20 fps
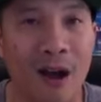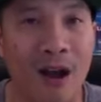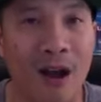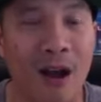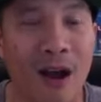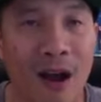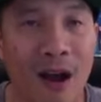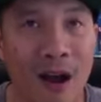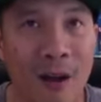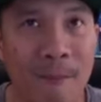
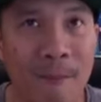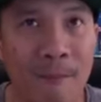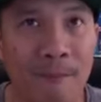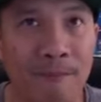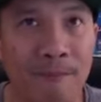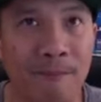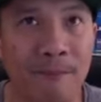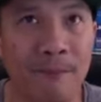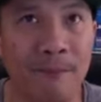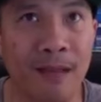
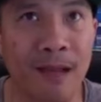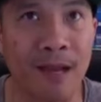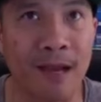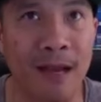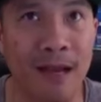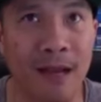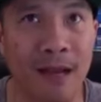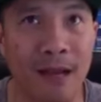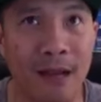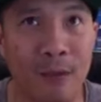And
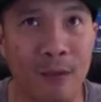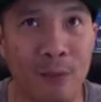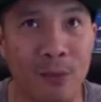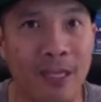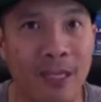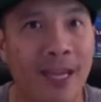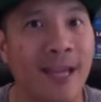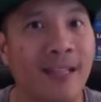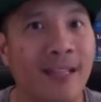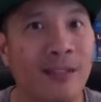we
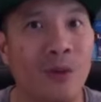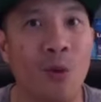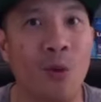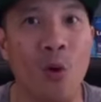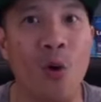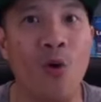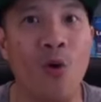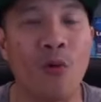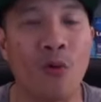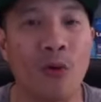can't go
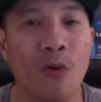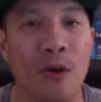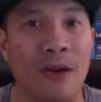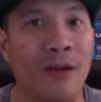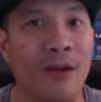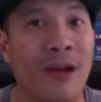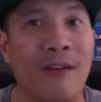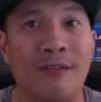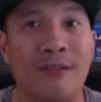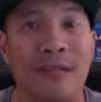over, I
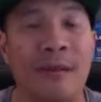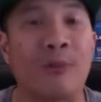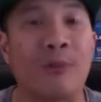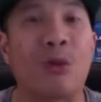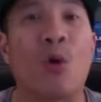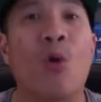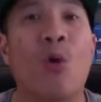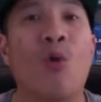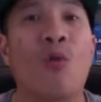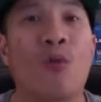don't have time to
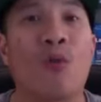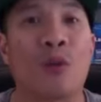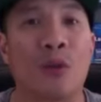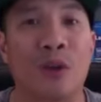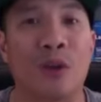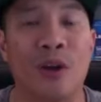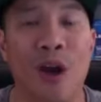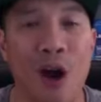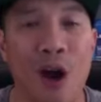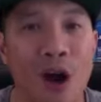go
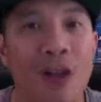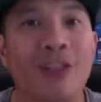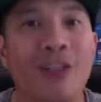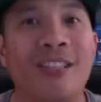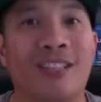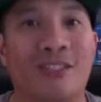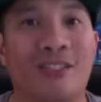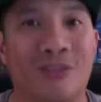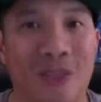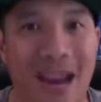over all the
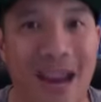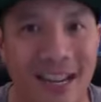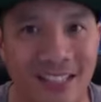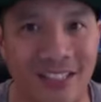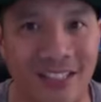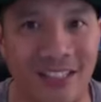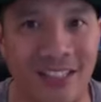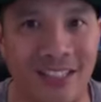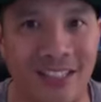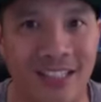
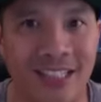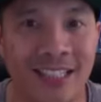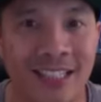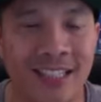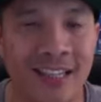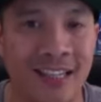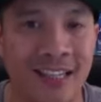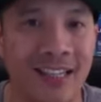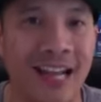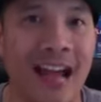strategies
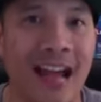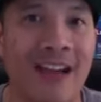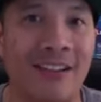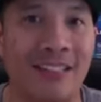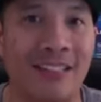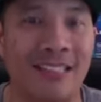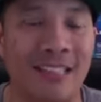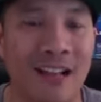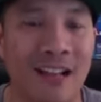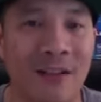on how to
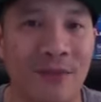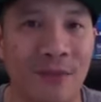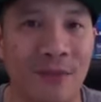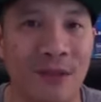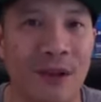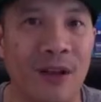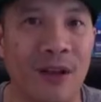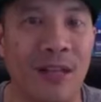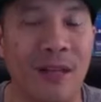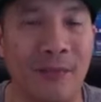sell
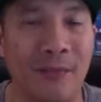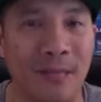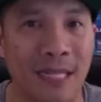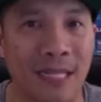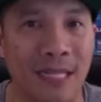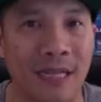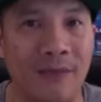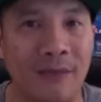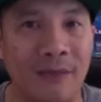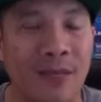via online
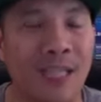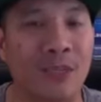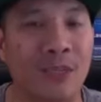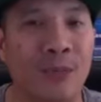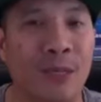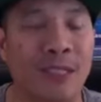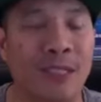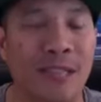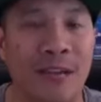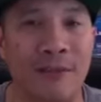meeting. If you guys
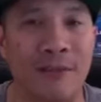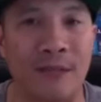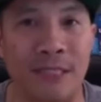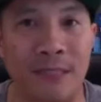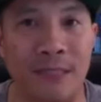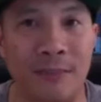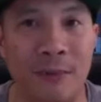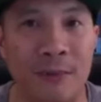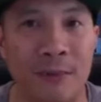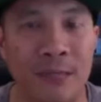want to dive in
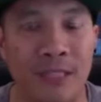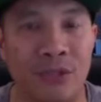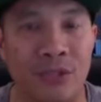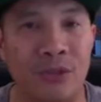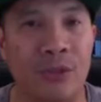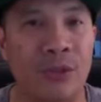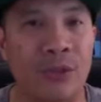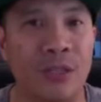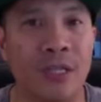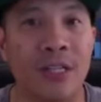deeper, make
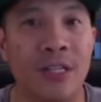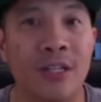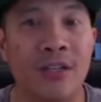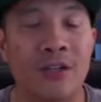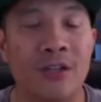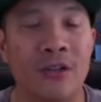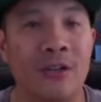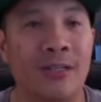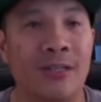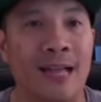sure
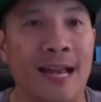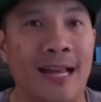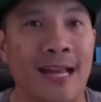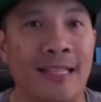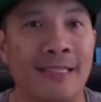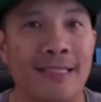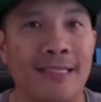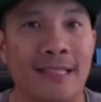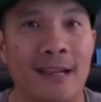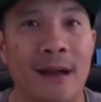you
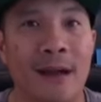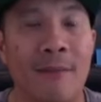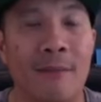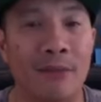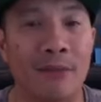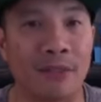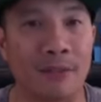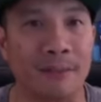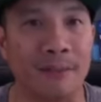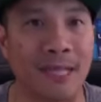guys
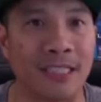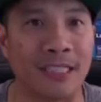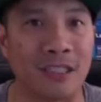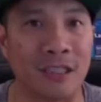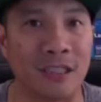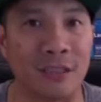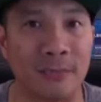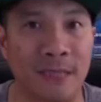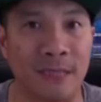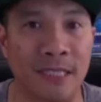personal
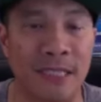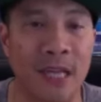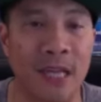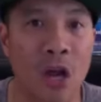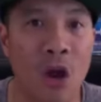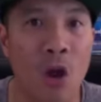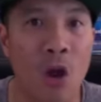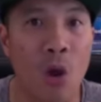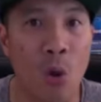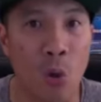message me.
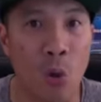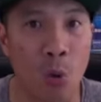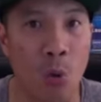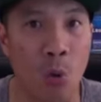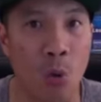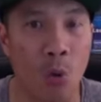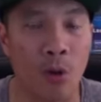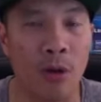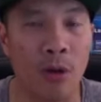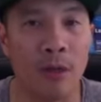
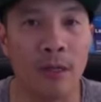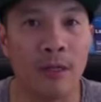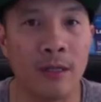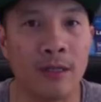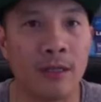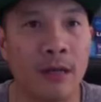Or